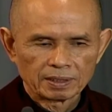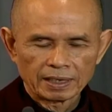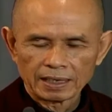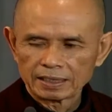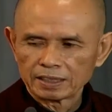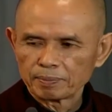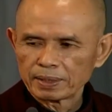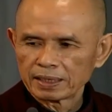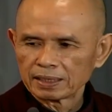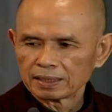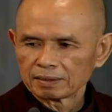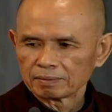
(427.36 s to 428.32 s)
right in the
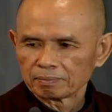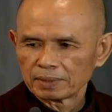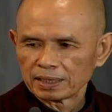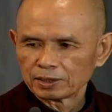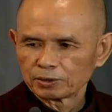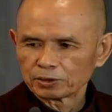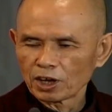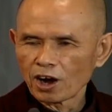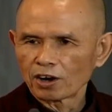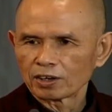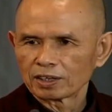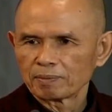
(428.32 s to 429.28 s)
beginning, begin to
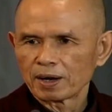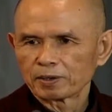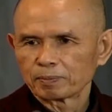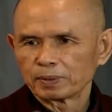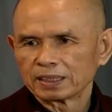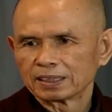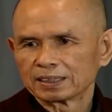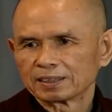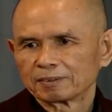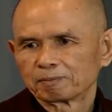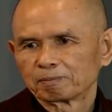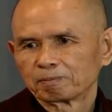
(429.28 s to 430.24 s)
talk about peace,